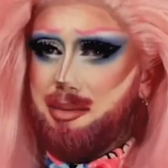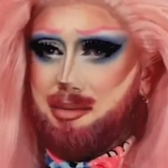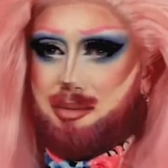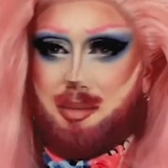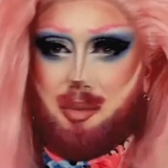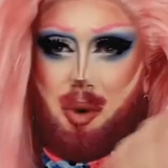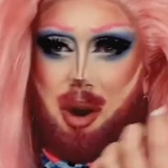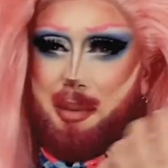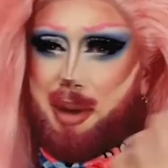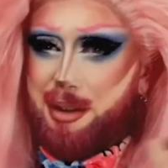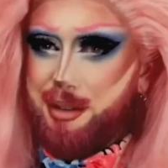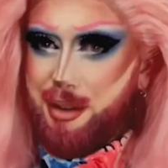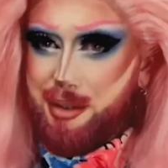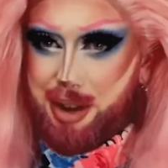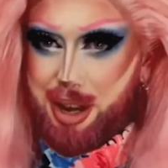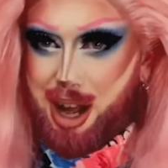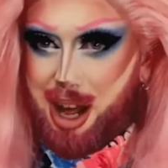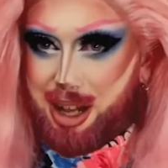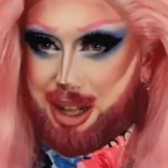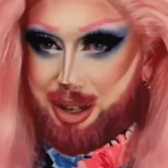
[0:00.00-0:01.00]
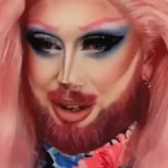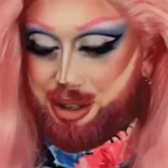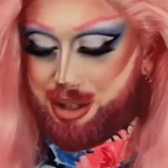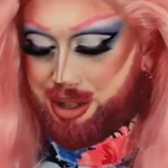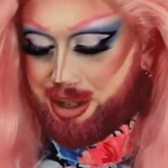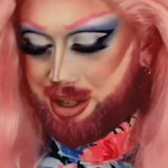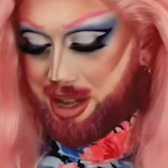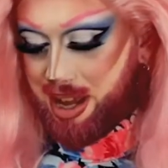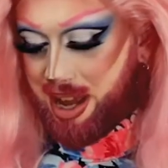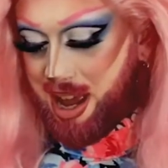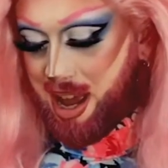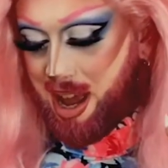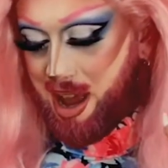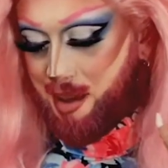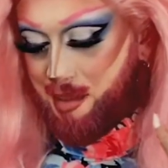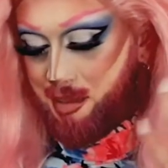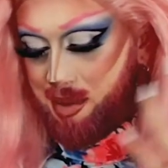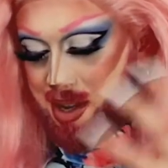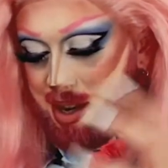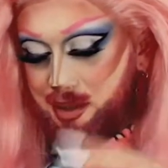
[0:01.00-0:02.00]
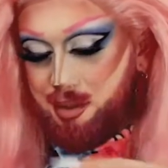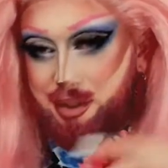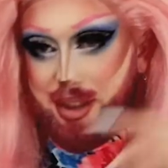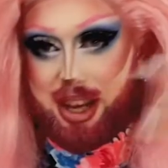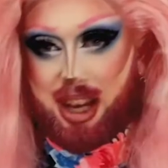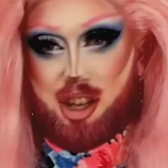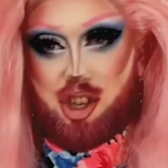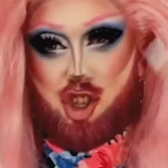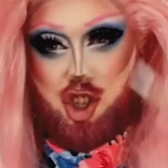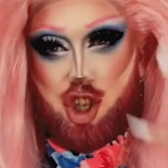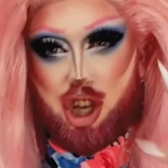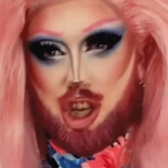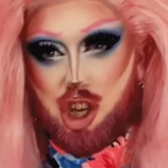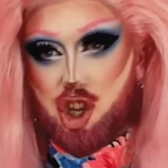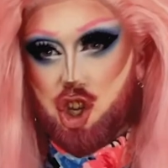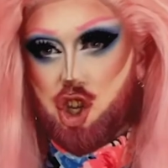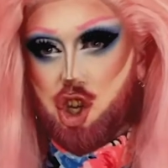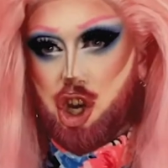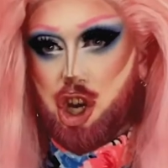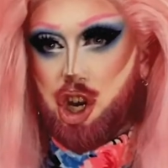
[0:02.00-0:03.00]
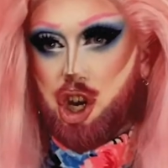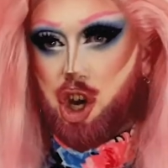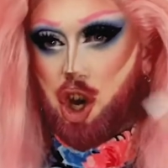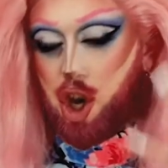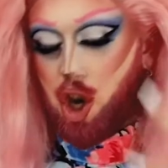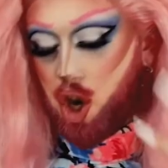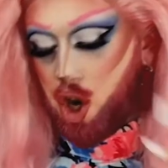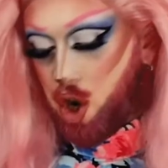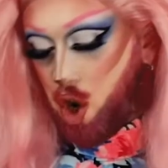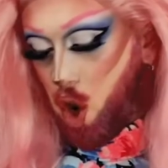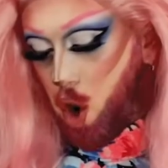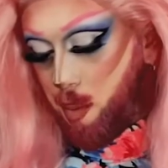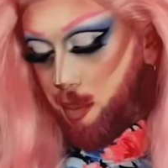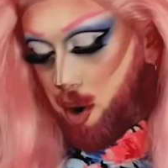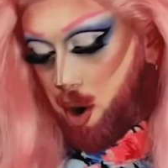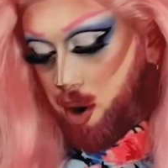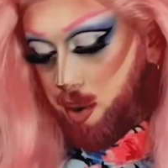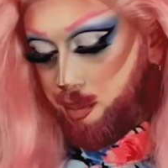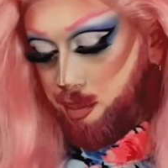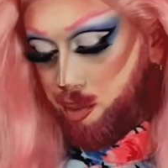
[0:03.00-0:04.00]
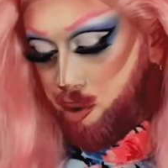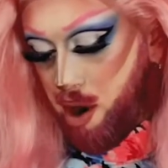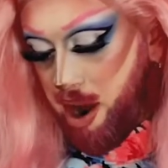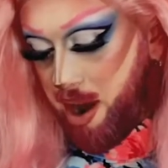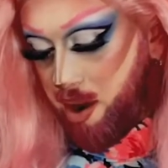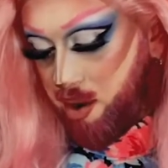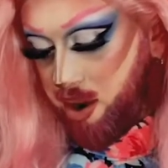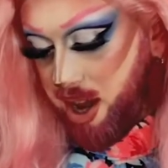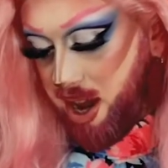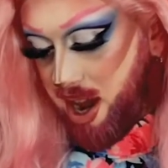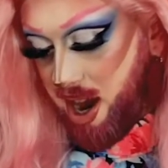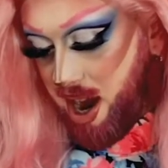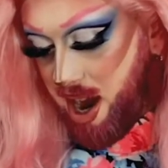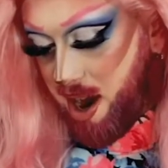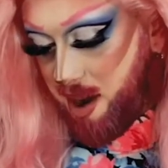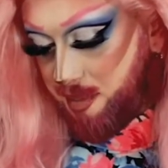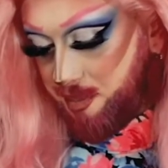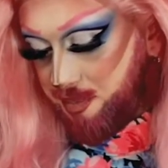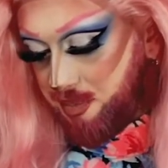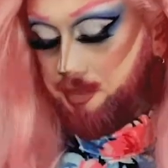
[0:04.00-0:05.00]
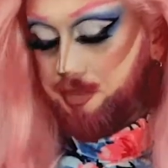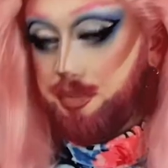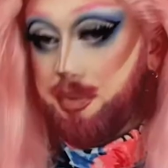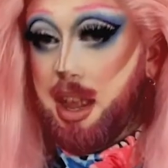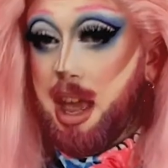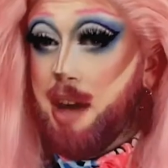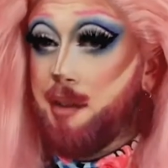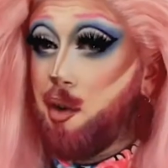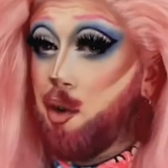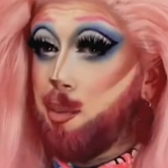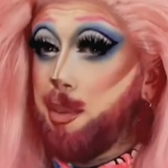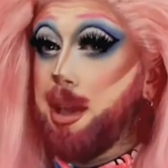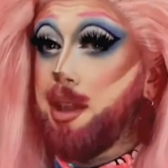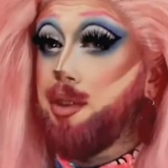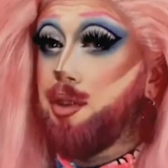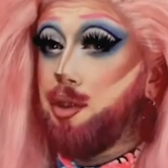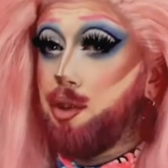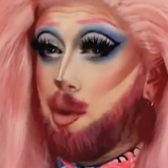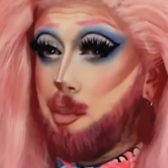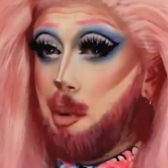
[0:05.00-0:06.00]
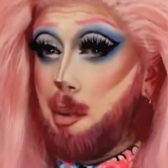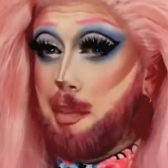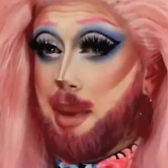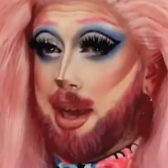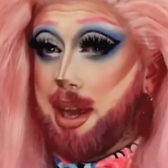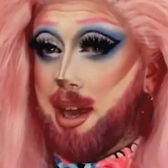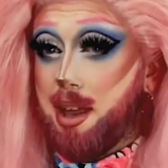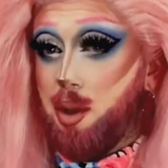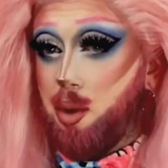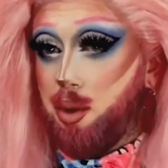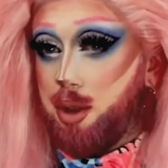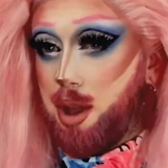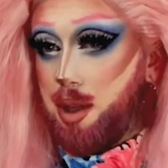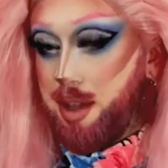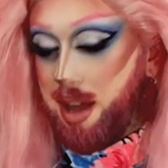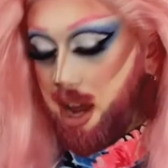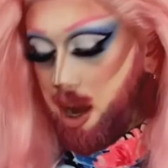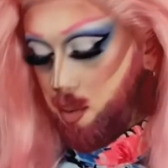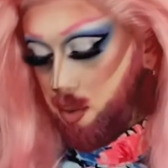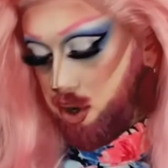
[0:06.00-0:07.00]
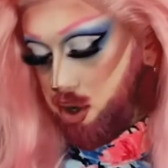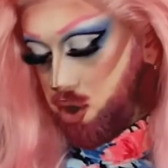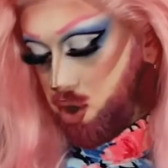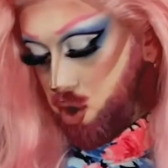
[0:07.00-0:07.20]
one of my favourite colours, in terms of like a ginger auburn brown hair. As being super picky, the only thing I would do